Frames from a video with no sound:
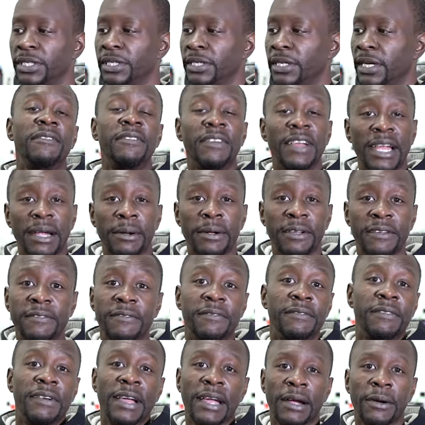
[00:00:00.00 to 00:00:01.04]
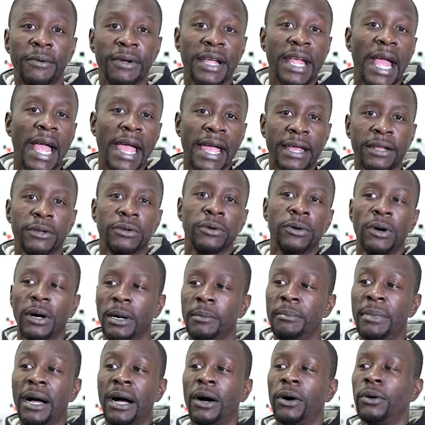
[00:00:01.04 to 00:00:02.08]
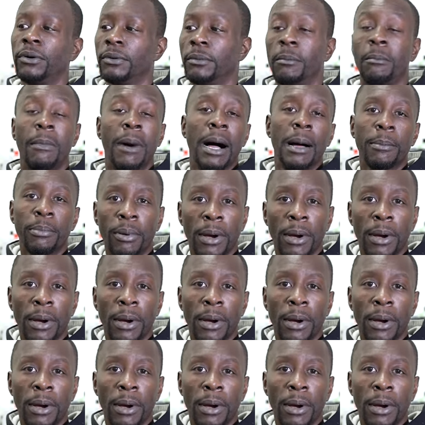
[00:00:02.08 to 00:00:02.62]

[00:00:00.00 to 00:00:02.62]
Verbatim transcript: I'm very, very anal about my